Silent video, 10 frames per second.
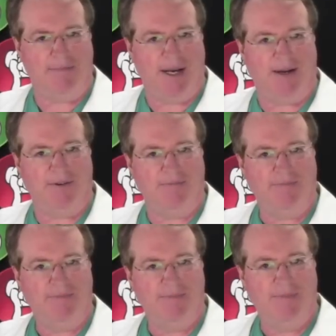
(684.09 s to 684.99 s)
about.
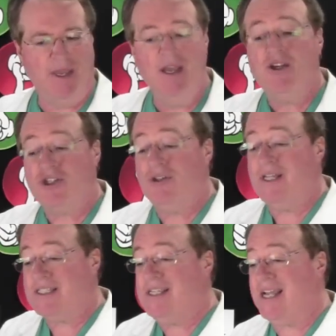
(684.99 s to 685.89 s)
So
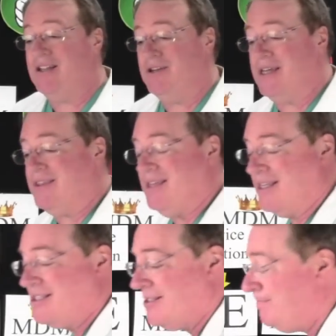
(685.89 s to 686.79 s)
let's take a look at
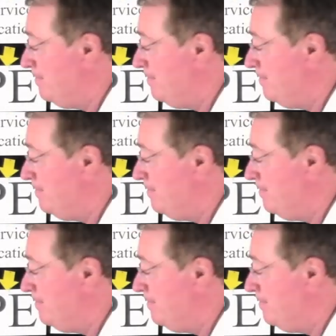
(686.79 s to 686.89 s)
this.